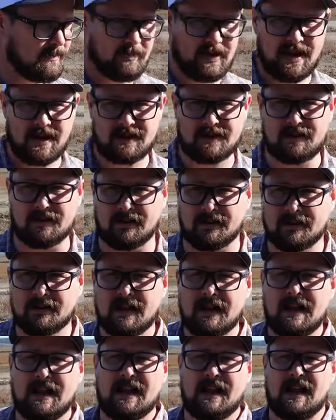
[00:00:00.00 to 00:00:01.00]
the back here,
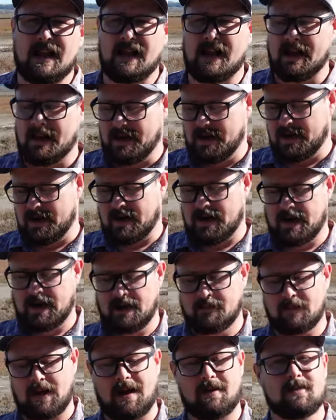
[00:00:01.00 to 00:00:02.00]
and
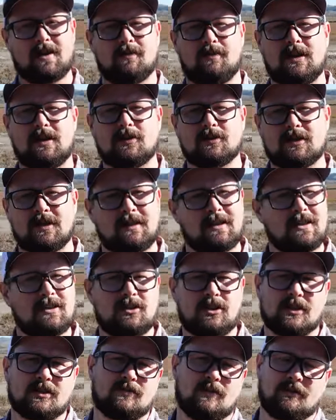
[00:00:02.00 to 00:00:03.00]
I'm going to be using these
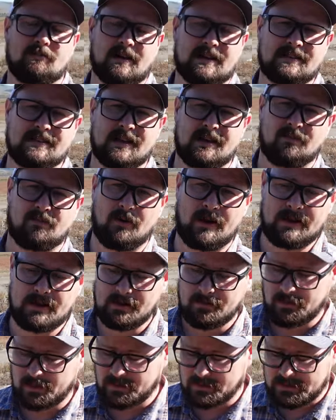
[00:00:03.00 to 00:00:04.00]
just with my set of
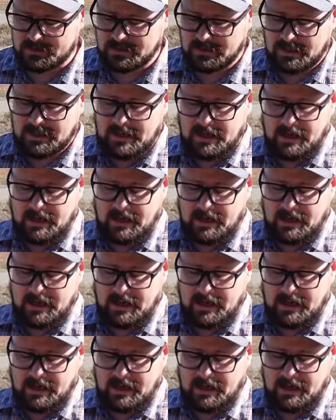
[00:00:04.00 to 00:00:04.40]
wading boots,